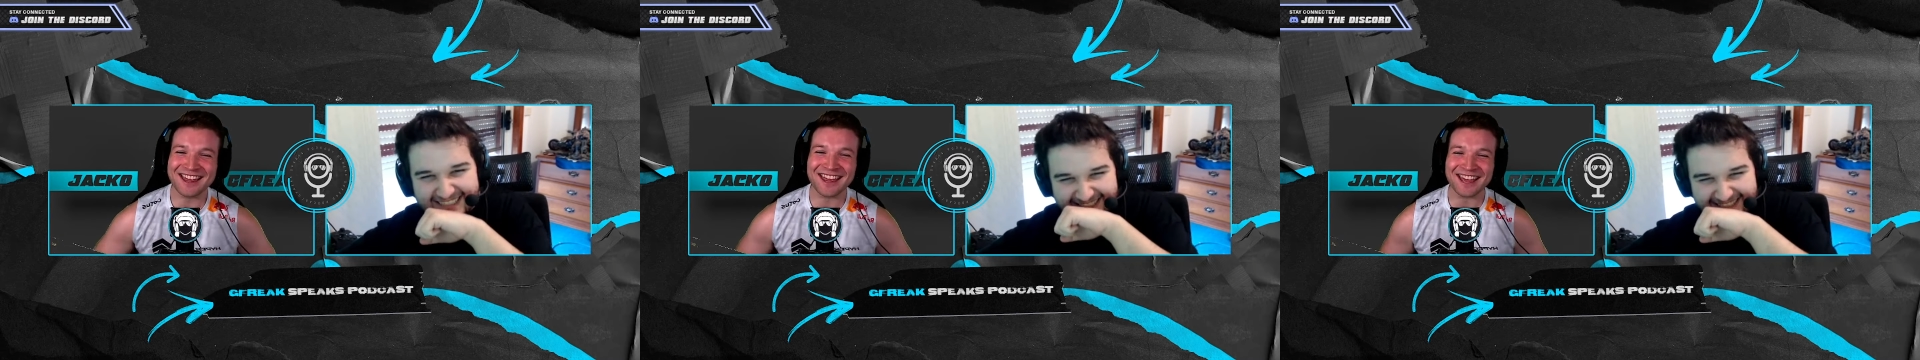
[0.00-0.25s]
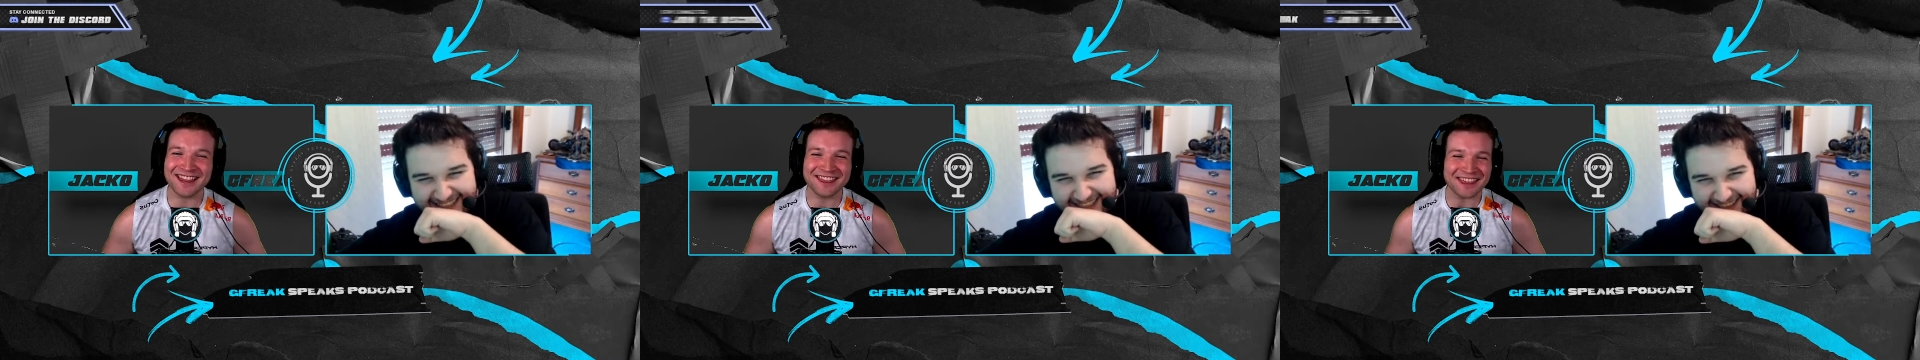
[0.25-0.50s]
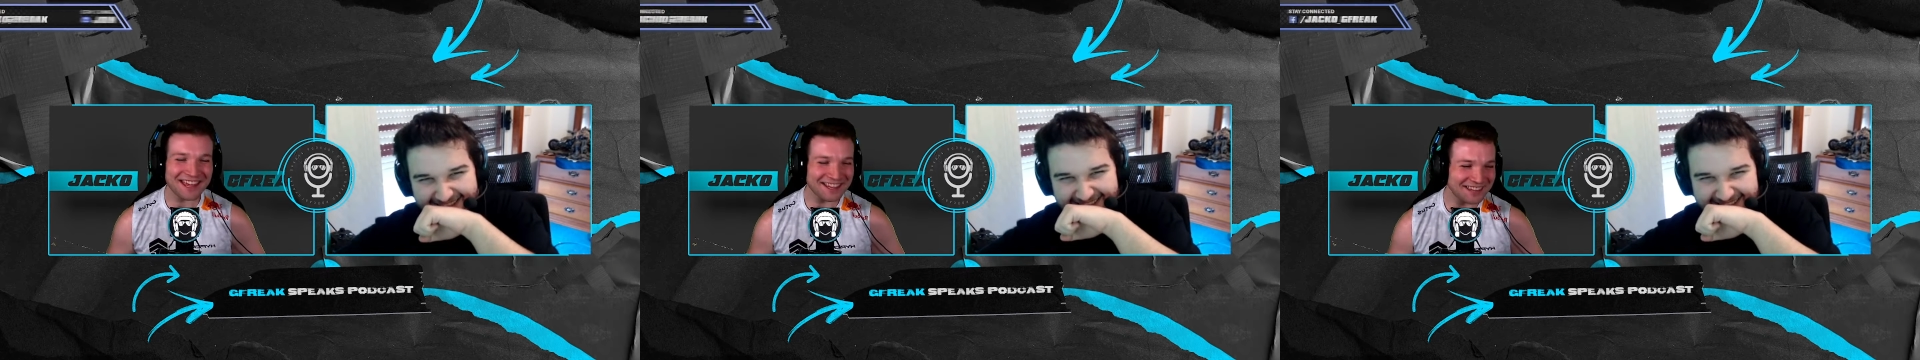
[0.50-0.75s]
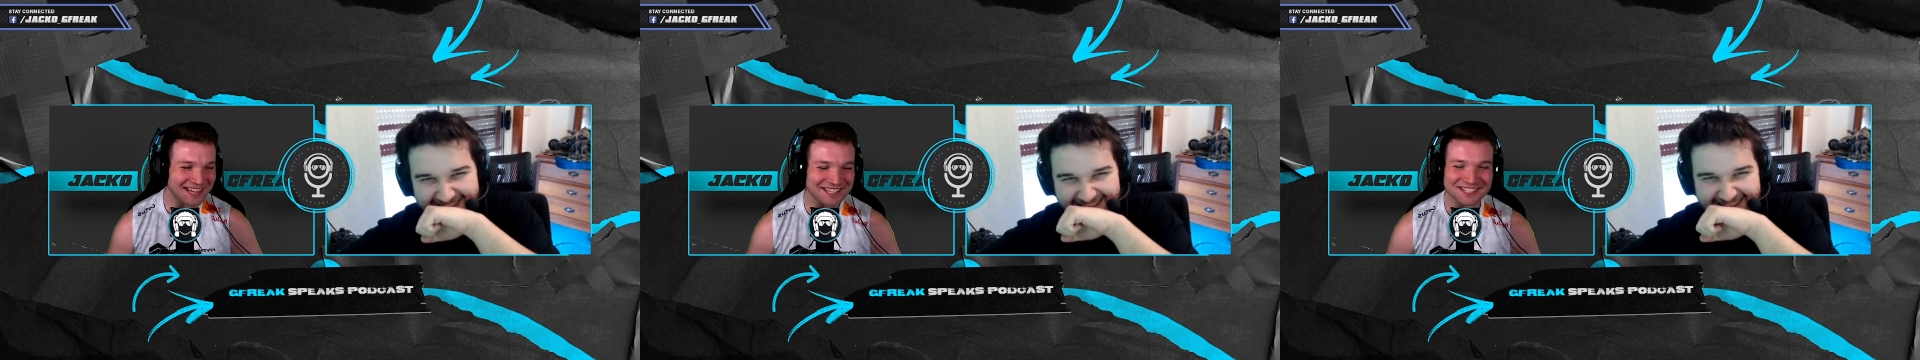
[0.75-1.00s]
Speaker 1: there, there,
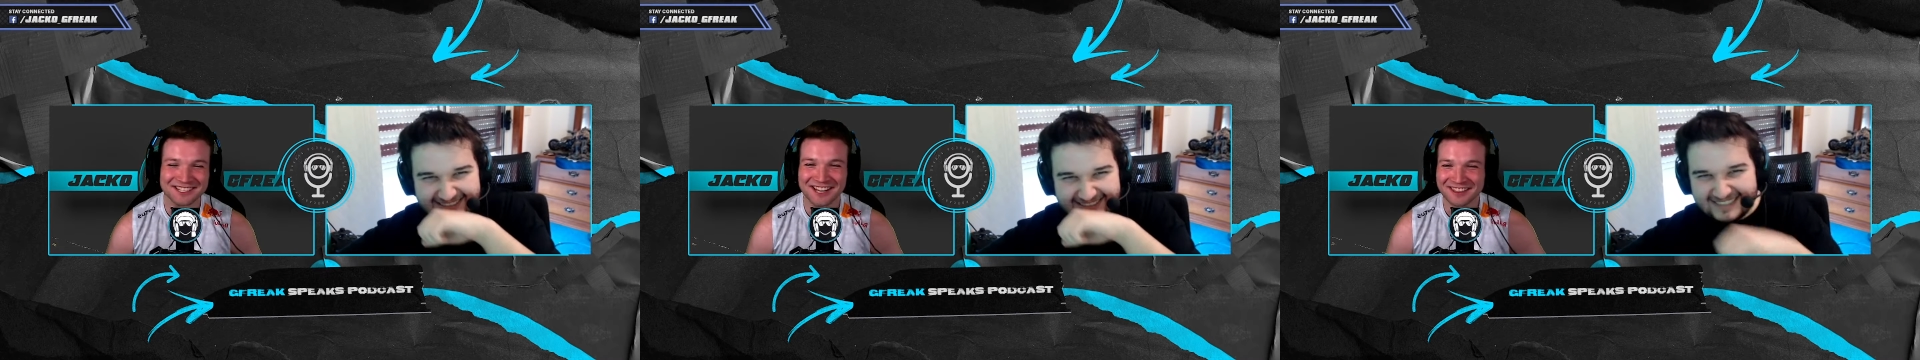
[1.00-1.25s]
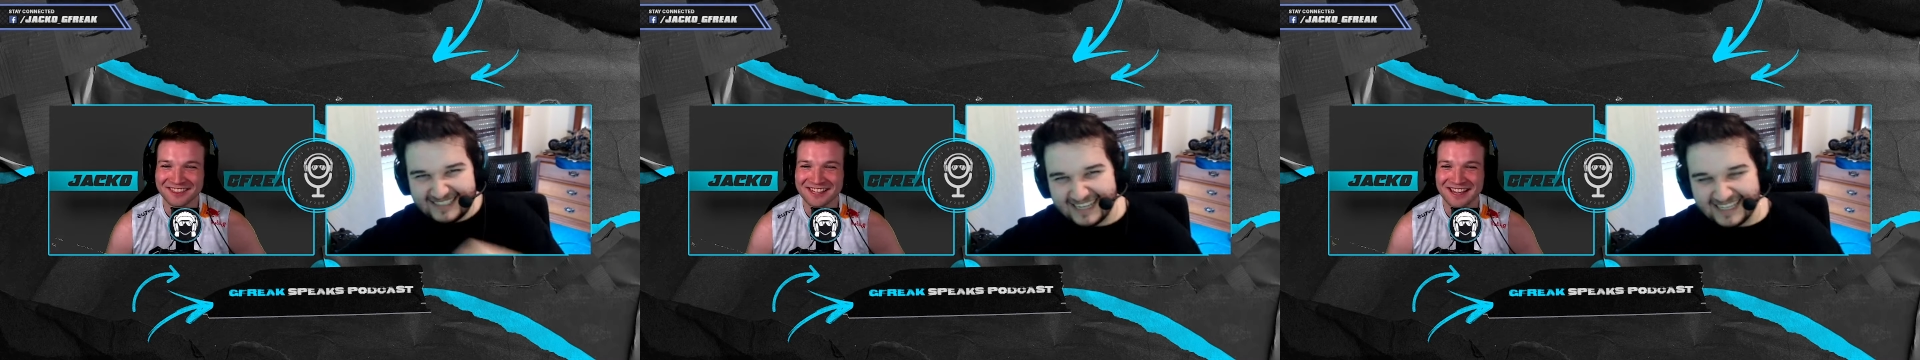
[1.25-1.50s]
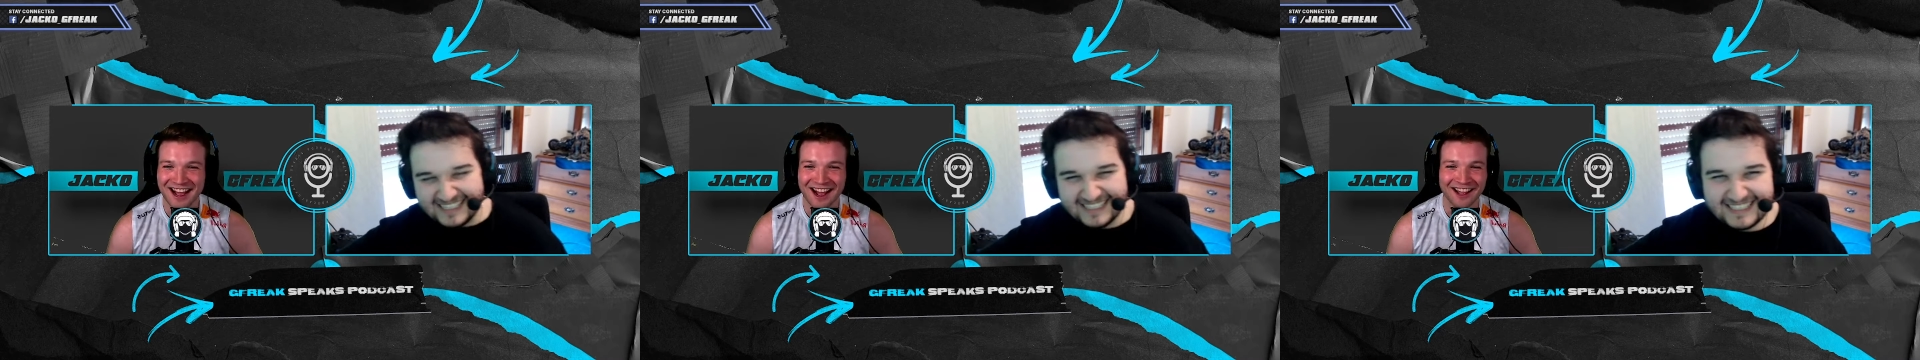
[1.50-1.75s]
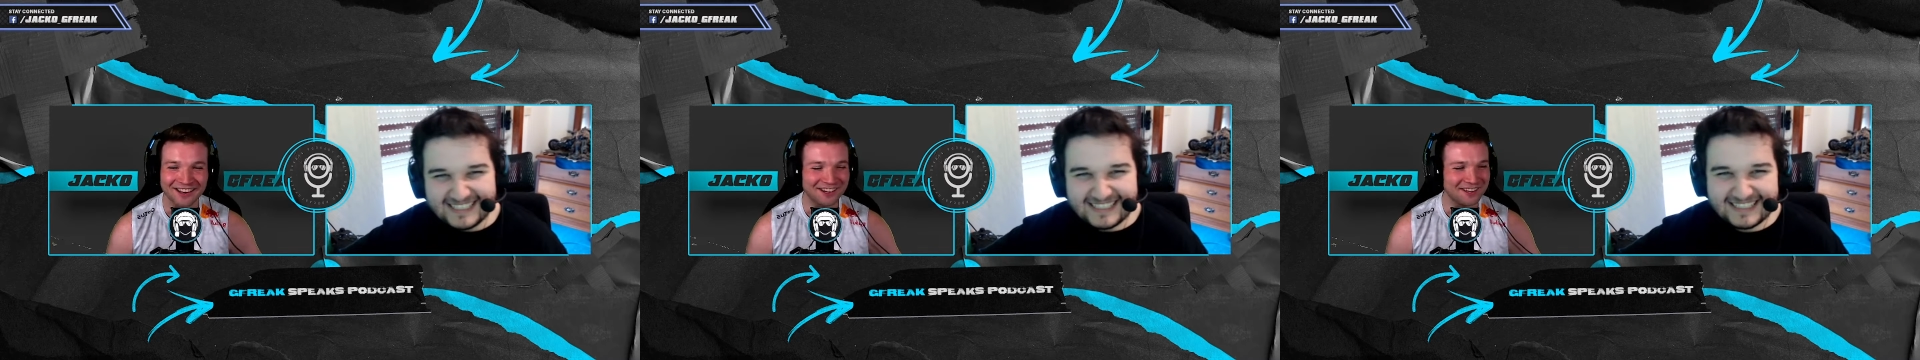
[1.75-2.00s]
there's nothing yeah.
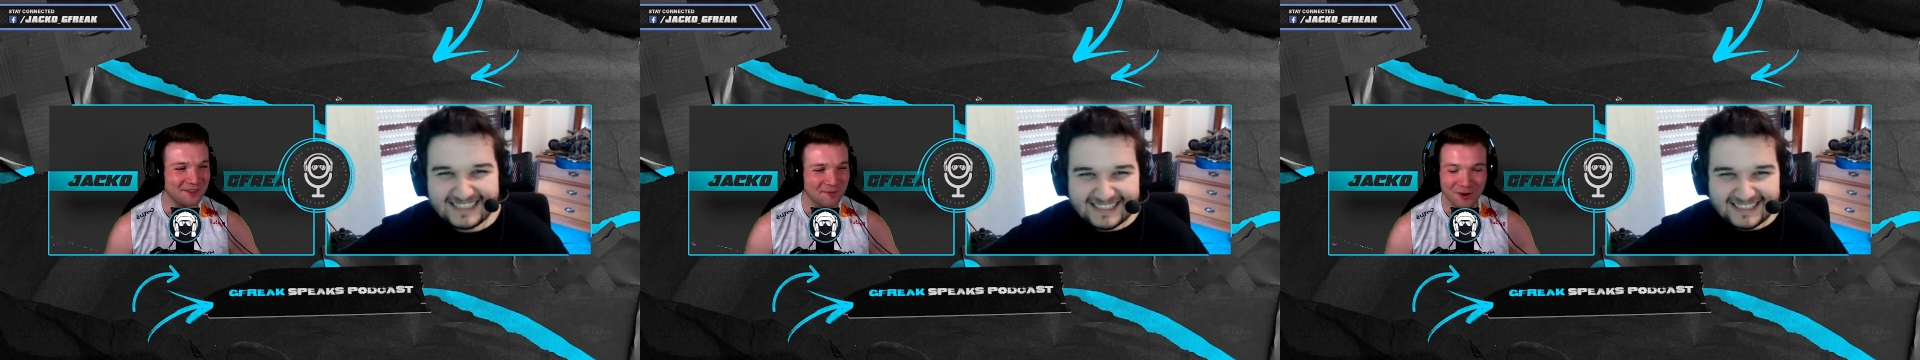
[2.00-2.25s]
harder in the